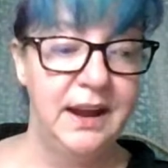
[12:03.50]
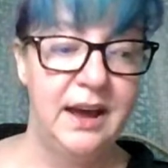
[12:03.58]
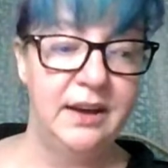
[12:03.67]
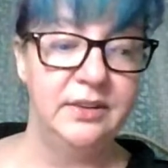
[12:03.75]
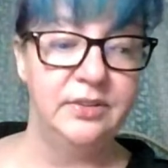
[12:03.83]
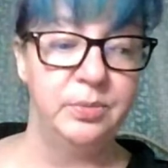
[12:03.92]

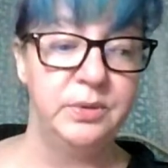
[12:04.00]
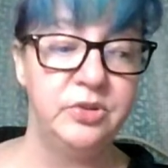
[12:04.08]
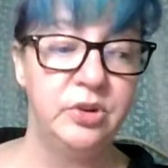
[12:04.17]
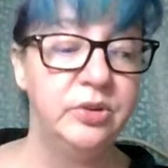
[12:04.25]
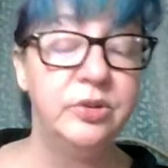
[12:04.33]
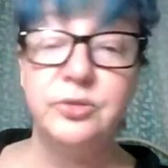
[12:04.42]
has
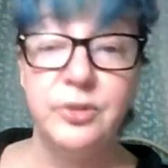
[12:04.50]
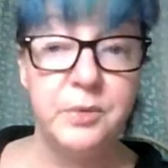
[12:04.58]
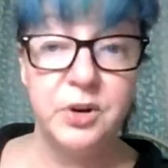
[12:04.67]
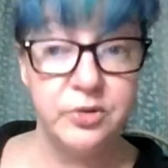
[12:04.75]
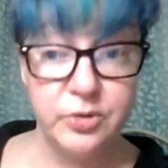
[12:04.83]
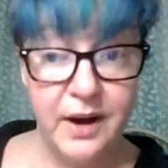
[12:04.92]
returned from
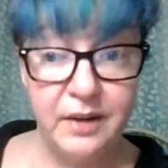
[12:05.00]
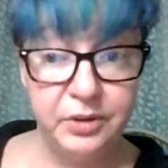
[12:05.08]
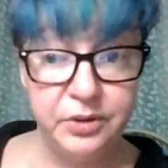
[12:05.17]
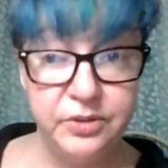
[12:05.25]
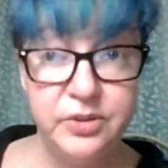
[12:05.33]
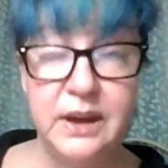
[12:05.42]
her
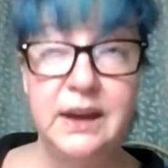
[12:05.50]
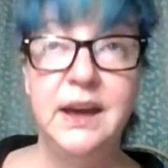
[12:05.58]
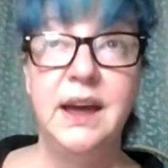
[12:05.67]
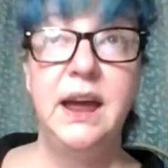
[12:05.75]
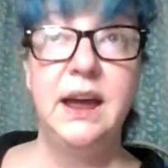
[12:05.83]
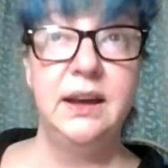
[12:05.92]
travels
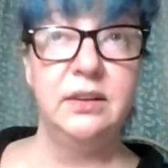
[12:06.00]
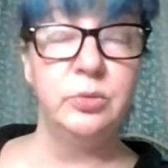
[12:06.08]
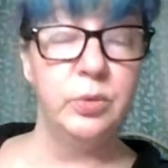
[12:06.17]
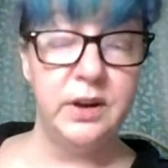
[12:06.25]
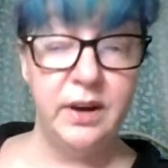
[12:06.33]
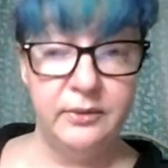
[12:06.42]
and
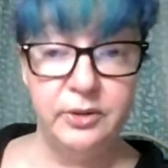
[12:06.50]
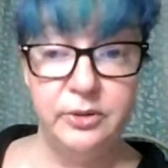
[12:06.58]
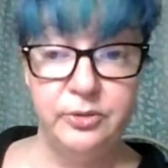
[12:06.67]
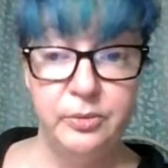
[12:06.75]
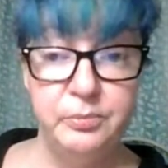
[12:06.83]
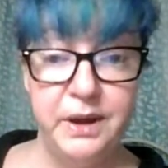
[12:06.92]

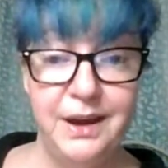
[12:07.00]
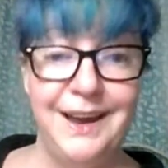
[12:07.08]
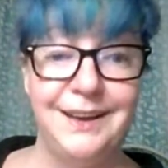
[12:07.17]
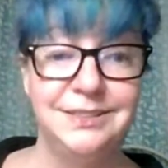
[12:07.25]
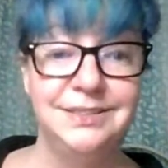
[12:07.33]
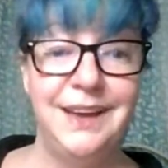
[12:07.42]
recovered from being
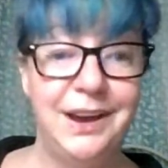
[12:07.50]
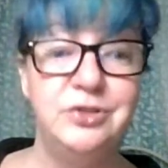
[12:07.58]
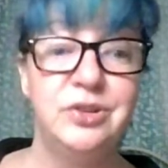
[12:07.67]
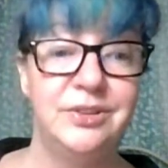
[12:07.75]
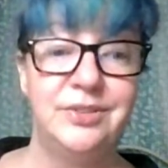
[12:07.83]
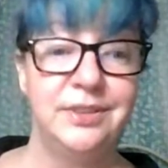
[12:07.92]

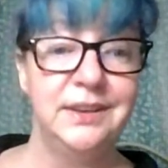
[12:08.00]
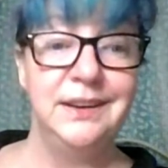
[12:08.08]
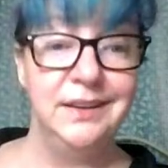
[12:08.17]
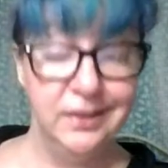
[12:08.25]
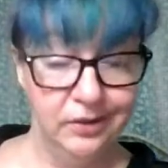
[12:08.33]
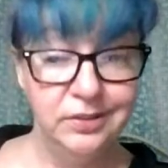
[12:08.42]
hellaciously
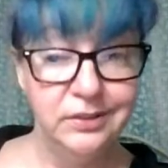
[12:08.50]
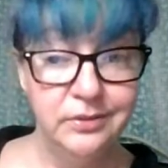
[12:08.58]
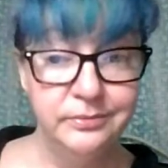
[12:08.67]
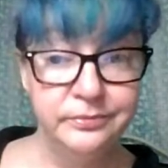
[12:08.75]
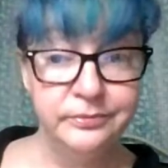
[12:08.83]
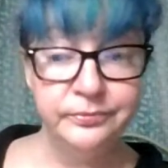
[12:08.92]
ill.
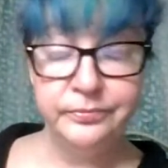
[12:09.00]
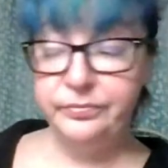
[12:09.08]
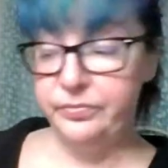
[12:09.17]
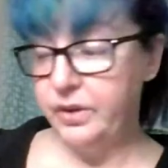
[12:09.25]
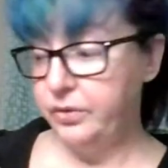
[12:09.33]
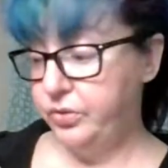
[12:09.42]

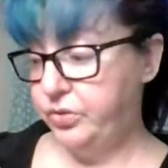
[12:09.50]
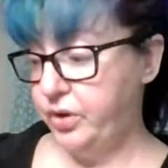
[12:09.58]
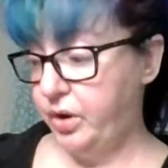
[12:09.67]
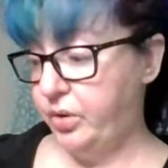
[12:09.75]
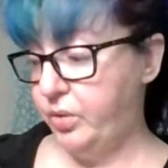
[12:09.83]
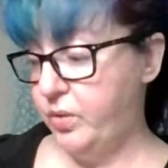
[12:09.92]

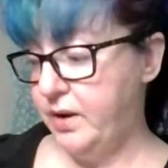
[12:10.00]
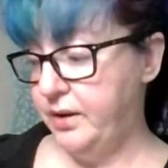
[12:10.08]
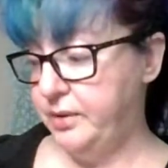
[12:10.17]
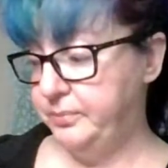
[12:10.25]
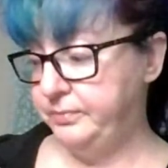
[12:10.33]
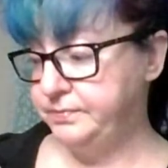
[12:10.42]
So,
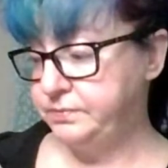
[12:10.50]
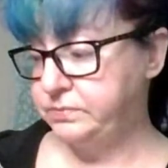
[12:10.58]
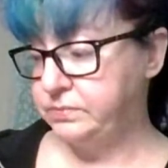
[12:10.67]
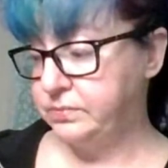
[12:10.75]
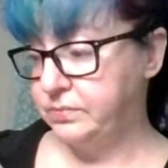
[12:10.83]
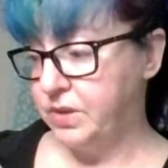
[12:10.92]

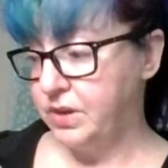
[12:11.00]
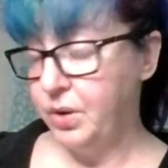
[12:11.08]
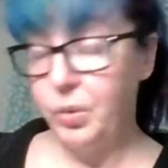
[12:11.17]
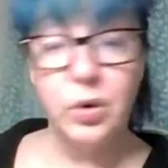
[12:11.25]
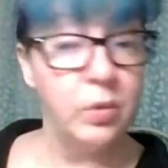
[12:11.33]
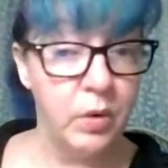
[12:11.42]

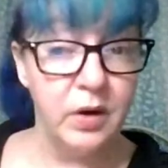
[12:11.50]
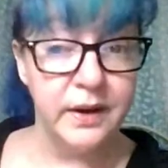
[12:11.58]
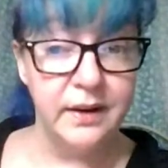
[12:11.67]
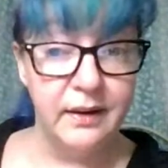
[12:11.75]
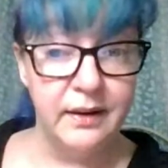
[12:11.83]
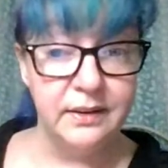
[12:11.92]
we're
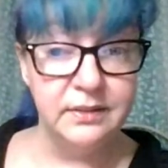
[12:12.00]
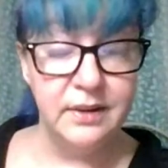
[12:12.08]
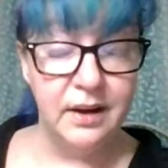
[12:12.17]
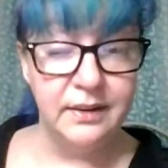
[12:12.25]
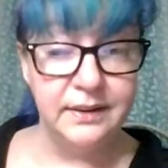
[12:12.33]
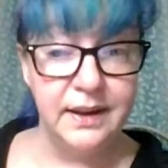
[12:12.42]
working
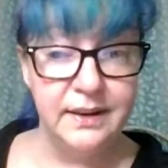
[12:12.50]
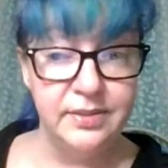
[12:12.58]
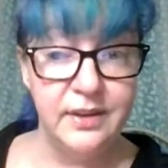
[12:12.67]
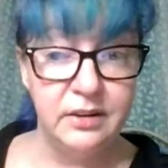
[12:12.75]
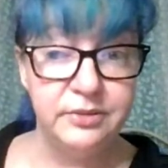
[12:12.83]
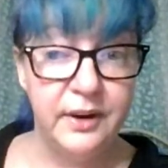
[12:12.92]
on getting
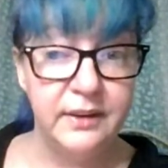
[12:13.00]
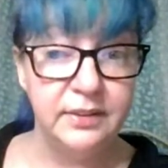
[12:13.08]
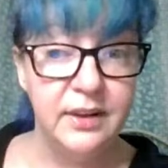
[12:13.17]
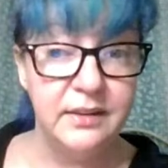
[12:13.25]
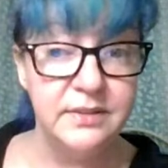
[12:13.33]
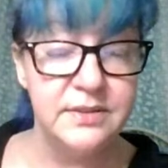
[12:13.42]
that
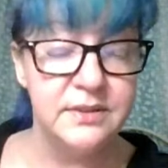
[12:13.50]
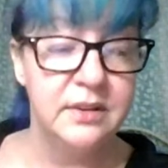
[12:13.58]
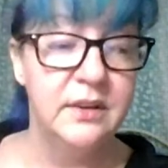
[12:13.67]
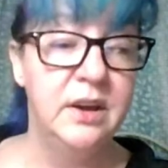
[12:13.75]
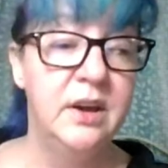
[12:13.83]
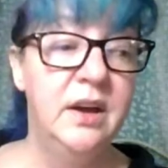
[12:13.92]
finalized.
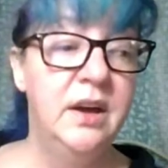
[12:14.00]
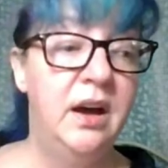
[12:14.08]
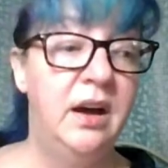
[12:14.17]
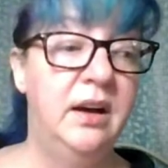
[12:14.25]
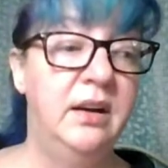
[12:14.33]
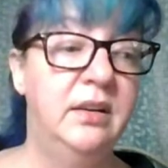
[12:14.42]

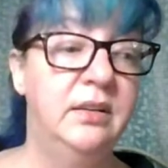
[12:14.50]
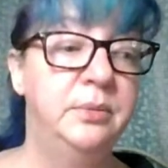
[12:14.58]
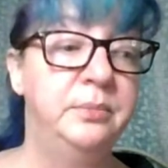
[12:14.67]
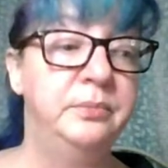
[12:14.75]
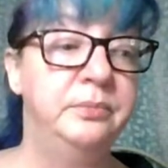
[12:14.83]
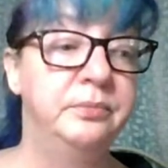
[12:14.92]

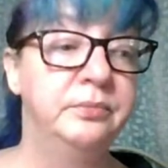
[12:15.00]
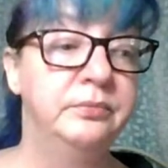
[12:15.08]
Um,